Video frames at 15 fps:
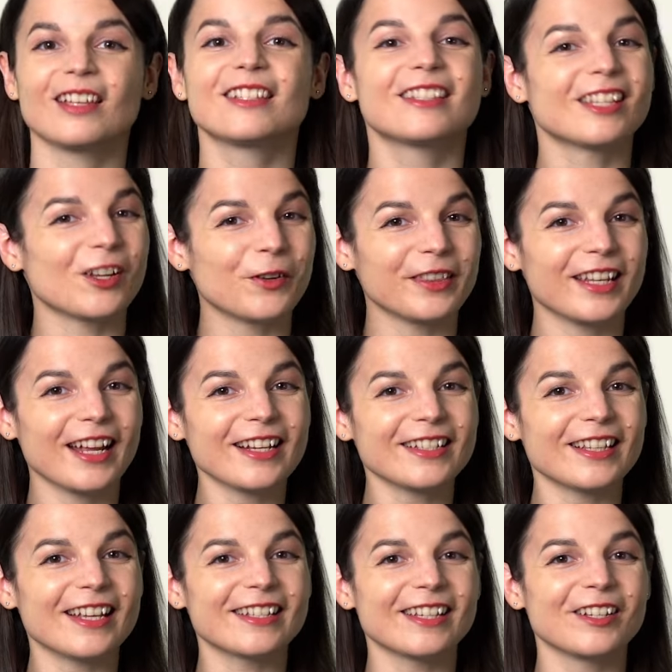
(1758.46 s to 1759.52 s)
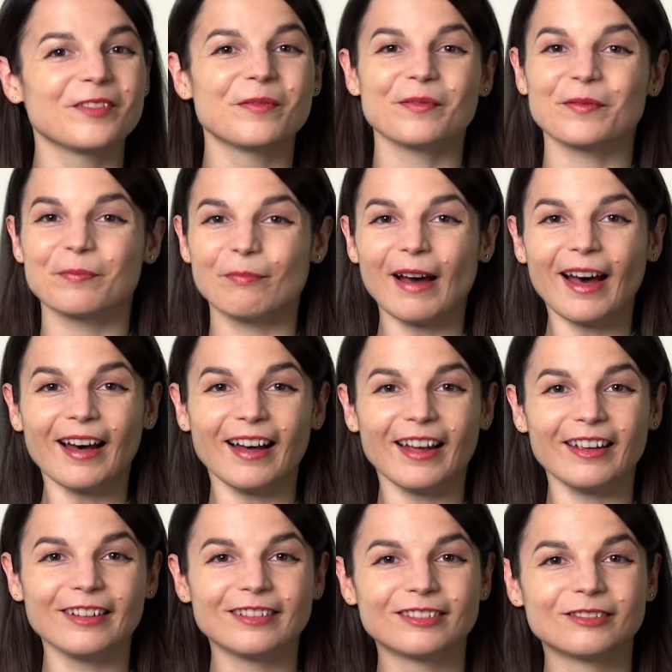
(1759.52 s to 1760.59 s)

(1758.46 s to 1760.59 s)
See you in the next lesson. Bye!